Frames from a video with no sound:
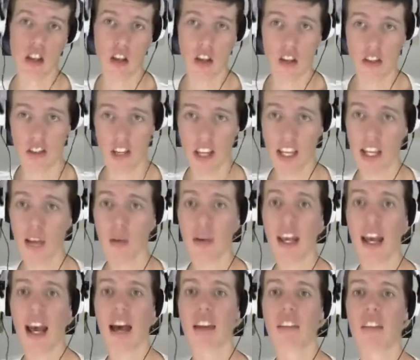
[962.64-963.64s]
So here we
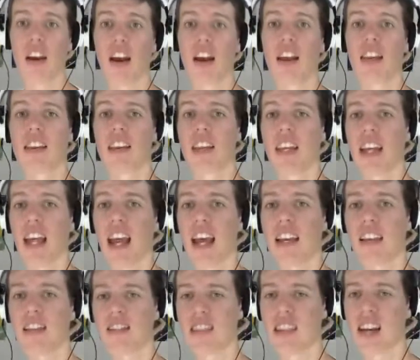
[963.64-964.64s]
have the
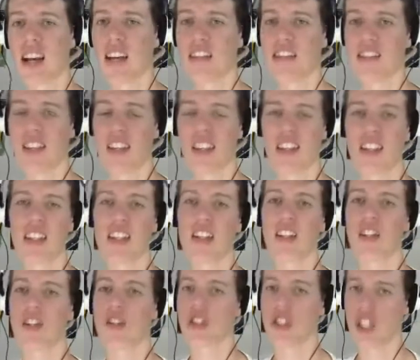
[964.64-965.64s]
Anistar City
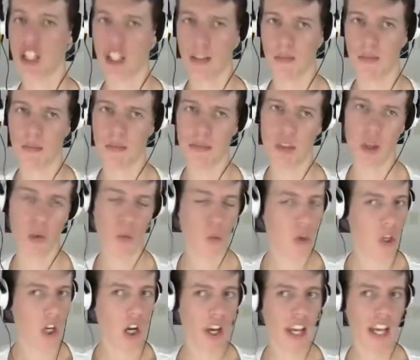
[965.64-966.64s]
gym.
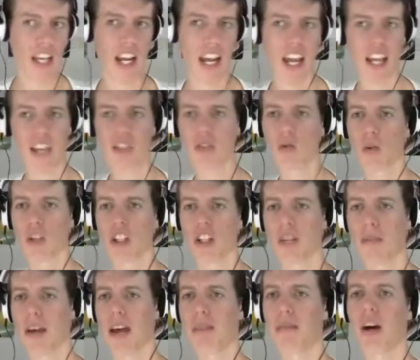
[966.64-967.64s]
We'll go ahead and switch
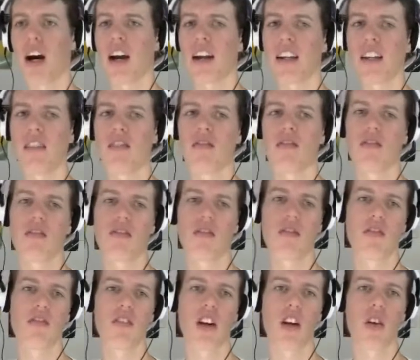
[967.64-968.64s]
up our party
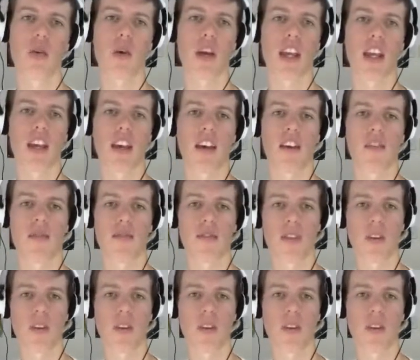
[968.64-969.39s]
real quick here.